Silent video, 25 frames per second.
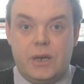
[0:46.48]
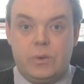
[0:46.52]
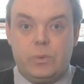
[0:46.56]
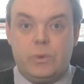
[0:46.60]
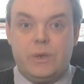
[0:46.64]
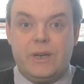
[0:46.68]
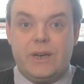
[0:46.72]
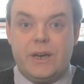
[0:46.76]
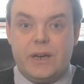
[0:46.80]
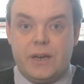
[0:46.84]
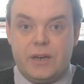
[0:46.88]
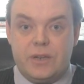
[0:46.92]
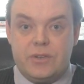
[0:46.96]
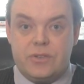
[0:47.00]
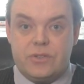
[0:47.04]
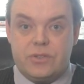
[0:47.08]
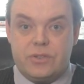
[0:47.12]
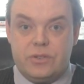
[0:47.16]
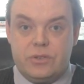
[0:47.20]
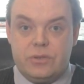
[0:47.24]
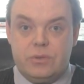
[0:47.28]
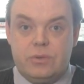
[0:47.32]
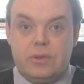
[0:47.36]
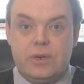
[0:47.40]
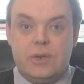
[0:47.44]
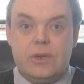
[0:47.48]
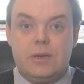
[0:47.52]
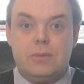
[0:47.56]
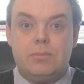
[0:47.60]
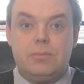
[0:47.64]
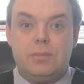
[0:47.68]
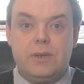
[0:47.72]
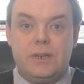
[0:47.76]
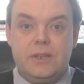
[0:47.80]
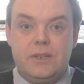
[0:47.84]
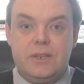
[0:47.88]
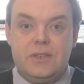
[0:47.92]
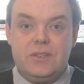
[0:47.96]
And we ask you,
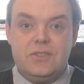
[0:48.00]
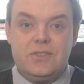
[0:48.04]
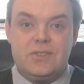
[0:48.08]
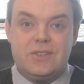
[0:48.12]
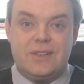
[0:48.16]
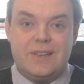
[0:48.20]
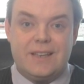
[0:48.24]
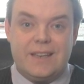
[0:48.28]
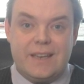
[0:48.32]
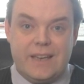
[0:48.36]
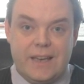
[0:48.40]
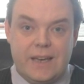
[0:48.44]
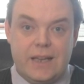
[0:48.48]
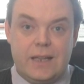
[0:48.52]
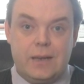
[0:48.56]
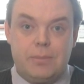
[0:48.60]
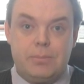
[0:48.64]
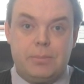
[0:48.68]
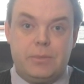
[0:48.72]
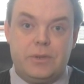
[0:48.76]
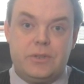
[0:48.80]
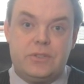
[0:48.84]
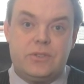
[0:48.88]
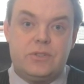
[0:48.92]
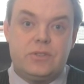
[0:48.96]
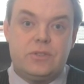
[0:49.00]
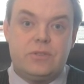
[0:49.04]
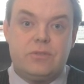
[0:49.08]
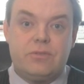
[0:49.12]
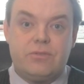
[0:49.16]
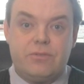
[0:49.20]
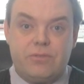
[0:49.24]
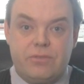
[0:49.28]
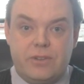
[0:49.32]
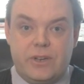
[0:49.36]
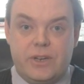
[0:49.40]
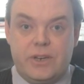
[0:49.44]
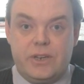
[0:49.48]
please help us
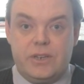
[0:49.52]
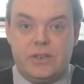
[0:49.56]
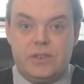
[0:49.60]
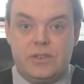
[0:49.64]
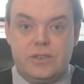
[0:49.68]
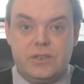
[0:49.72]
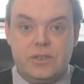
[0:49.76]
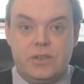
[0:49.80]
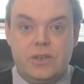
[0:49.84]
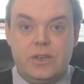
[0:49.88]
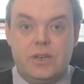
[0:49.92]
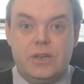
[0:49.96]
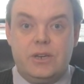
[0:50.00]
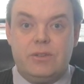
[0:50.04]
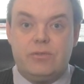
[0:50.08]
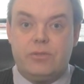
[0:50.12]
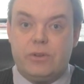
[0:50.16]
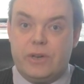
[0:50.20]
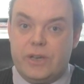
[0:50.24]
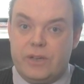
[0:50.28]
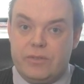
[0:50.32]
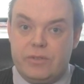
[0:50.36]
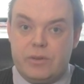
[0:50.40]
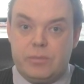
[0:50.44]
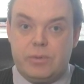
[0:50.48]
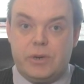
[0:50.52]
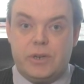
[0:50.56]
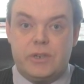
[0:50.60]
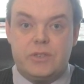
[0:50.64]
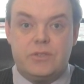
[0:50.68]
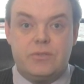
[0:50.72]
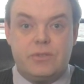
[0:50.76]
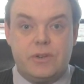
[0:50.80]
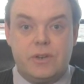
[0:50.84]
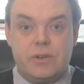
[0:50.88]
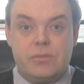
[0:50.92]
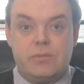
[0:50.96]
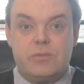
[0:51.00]
fight for
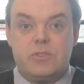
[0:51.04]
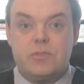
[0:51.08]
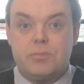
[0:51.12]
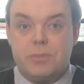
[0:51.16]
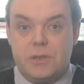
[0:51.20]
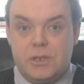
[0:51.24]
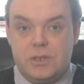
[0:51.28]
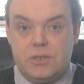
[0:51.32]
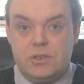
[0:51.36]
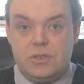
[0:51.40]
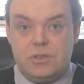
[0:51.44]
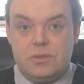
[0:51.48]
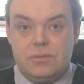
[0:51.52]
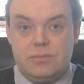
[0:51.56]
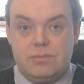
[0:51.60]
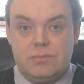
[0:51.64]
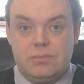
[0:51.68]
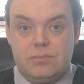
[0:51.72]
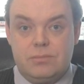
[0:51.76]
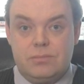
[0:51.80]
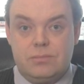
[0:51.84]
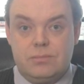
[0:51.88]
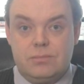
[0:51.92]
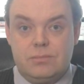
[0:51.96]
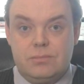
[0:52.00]
everybody's freedom of speech.